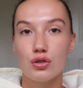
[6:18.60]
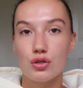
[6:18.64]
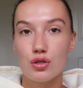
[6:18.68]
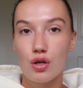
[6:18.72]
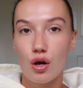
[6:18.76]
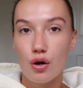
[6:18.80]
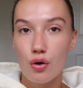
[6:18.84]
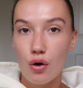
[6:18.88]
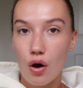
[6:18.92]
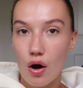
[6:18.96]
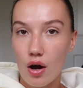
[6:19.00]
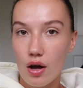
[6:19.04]
So
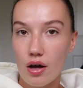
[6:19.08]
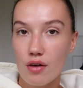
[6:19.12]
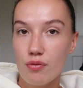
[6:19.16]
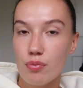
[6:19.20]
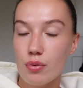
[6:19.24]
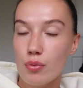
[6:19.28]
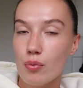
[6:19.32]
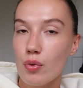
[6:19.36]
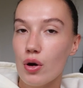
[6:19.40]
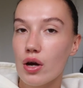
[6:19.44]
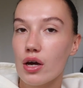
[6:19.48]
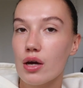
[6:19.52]
I have
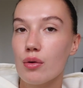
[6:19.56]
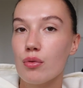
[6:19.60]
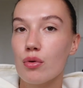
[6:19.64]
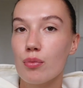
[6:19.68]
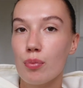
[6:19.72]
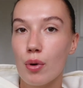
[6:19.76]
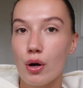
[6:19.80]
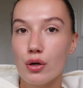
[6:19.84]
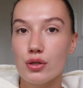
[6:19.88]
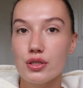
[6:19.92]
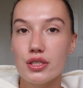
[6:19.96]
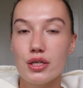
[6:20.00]
been working
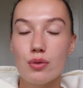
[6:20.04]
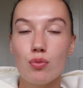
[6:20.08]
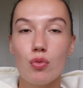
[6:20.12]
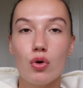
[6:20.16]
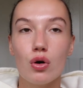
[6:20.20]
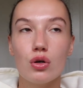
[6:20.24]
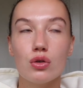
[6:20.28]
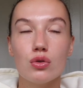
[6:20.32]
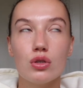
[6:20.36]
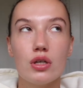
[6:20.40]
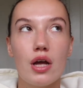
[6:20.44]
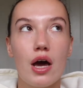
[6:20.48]
with Protein
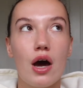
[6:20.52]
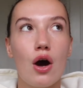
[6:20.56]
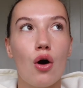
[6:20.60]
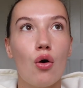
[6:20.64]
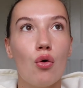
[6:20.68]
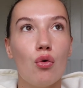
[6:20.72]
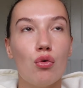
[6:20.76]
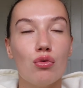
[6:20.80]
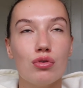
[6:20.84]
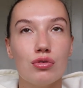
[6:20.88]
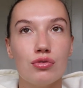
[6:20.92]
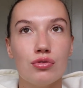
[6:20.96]
World
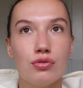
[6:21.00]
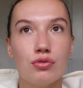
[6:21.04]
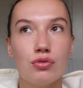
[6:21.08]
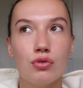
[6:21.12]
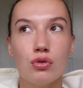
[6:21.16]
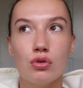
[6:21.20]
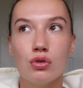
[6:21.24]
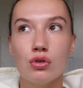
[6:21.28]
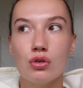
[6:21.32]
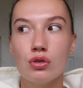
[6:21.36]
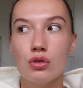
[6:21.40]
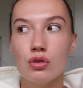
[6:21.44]
now
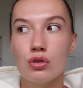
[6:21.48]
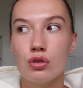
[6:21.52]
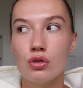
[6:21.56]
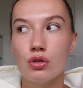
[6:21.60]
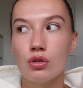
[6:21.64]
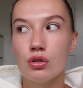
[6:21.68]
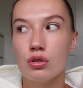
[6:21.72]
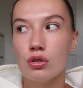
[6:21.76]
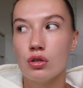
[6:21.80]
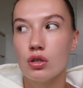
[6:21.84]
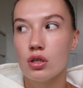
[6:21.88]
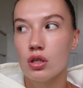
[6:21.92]

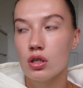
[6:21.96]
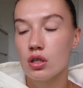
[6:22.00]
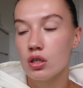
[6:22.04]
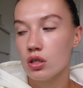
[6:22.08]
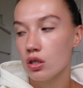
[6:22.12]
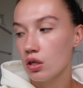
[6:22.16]
for